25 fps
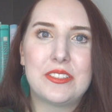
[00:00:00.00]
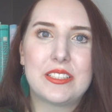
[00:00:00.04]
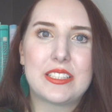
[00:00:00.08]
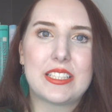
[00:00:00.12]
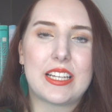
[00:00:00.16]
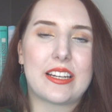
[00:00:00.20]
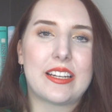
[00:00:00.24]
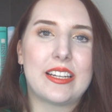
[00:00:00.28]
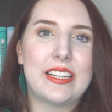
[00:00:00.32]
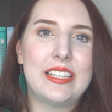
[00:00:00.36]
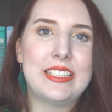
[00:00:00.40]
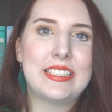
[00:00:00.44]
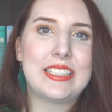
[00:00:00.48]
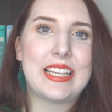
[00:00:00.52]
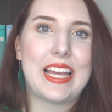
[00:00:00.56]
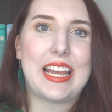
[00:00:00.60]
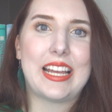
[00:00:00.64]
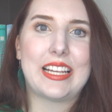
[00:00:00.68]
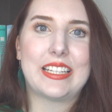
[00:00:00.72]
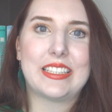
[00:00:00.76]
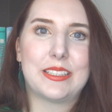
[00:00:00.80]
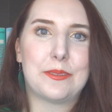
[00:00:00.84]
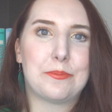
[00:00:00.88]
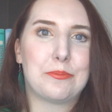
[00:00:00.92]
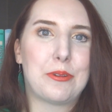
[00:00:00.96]
new series
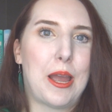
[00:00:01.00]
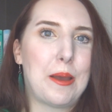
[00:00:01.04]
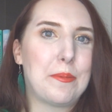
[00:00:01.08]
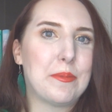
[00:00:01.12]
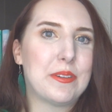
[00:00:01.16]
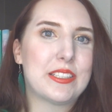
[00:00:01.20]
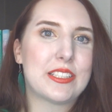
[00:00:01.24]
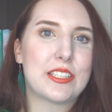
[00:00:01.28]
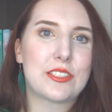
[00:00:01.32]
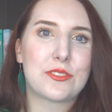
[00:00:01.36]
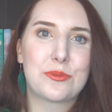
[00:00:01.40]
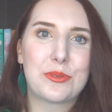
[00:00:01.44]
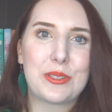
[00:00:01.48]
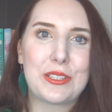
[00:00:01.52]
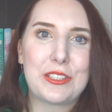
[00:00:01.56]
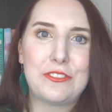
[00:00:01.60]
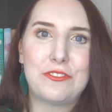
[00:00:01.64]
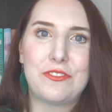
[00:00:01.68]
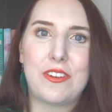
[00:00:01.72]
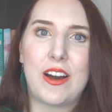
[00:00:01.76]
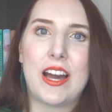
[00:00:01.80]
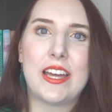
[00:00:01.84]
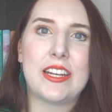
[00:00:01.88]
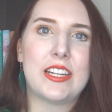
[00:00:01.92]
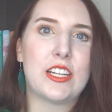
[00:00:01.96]
and the premise is really
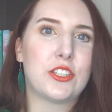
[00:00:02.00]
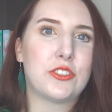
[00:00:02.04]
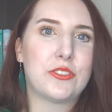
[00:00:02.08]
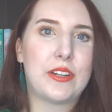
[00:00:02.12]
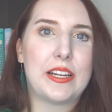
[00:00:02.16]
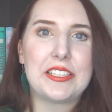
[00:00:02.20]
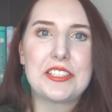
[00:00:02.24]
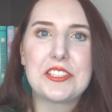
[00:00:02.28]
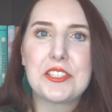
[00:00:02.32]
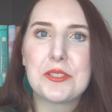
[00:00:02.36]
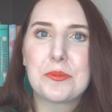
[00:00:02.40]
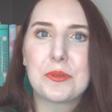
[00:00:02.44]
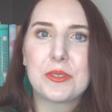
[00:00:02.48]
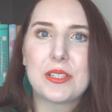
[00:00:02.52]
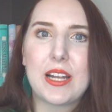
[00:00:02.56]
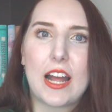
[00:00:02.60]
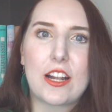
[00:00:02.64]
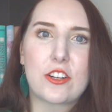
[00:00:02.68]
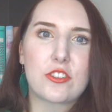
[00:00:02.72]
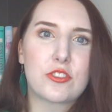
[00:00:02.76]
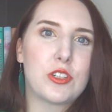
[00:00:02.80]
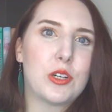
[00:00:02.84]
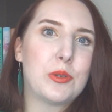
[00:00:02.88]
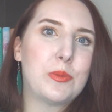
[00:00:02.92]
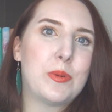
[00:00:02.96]
fun, a great
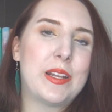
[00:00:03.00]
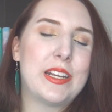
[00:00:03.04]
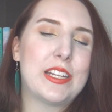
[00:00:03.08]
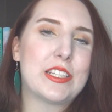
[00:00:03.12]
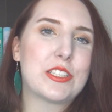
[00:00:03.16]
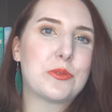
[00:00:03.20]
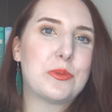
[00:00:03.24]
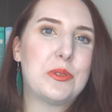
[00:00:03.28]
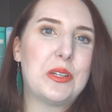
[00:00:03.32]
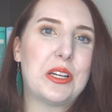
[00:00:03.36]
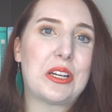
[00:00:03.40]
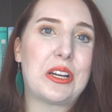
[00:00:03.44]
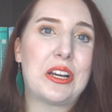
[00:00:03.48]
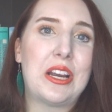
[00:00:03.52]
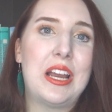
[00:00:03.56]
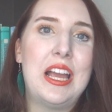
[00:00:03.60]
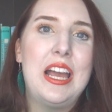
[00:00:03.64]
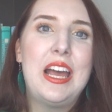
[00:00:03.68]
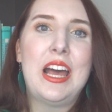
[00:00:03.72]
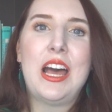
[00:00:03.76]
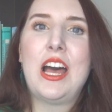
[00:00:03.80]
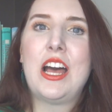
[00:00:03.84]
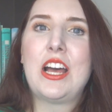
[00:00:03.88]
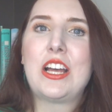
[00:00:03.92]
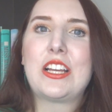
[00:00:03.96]
supernatural one as we are
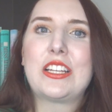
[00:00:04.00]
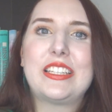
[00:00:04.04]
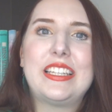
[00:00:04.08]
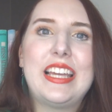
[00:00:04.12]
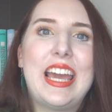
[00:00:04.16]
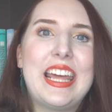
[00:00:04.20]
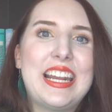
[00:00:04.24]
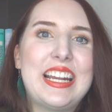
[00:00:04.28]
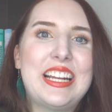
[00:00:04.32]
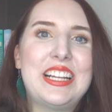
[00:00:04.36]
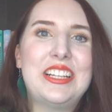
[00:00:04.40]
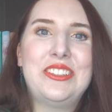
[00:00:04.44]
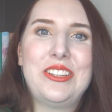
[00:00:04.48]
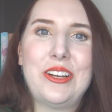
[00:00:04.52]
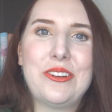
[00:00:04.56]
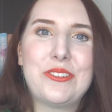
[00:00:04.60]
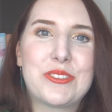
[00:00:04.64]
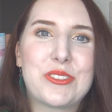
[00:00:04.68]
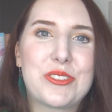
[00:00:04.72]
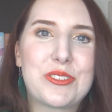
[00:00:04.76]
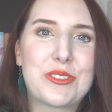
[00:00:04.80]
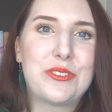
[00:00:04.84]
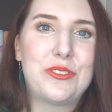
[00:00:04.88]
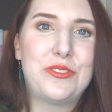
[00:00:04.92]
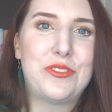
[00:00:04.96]
getting
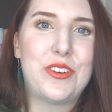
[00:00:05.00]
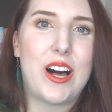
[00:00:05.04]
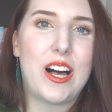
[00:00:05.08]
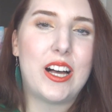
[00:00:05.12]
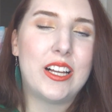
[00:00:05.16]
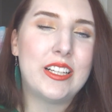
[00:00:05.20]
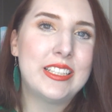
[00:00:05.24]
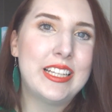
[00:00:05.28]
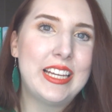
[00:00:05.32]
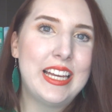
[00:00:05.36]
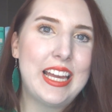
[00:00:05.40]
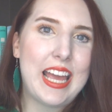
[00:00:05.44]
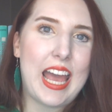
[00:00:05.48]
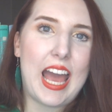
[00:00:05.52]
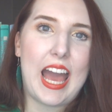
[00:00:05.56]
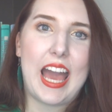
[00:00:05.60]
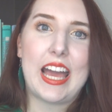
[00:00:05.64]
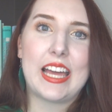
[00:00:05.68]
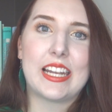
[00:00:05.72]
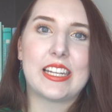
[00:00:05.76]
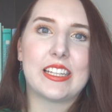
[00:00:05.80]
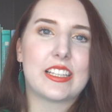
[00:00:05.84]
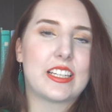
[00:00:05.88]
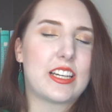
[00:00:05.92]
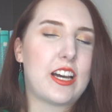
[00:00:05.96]
closer to fall
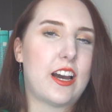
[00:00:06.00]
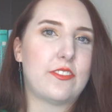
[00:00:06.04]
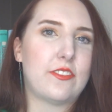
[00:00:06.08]
and the